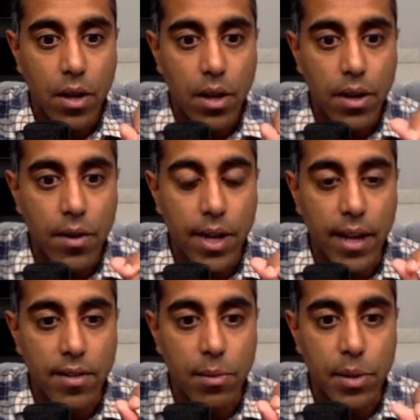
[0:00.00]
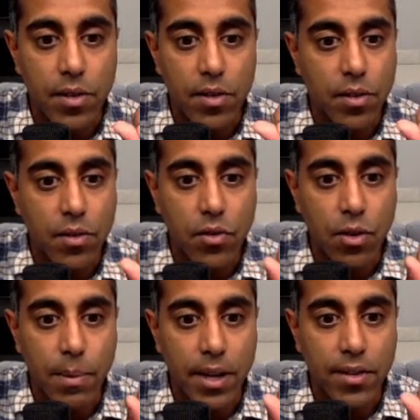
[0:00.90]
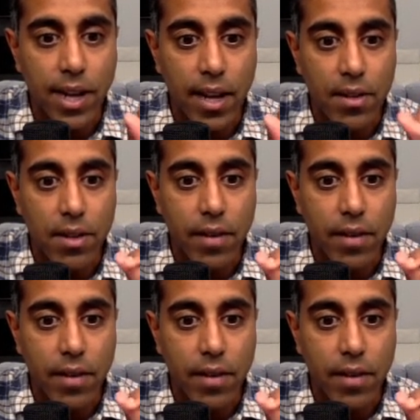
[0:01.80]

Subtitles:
in Newcastle, but just tremendous talent.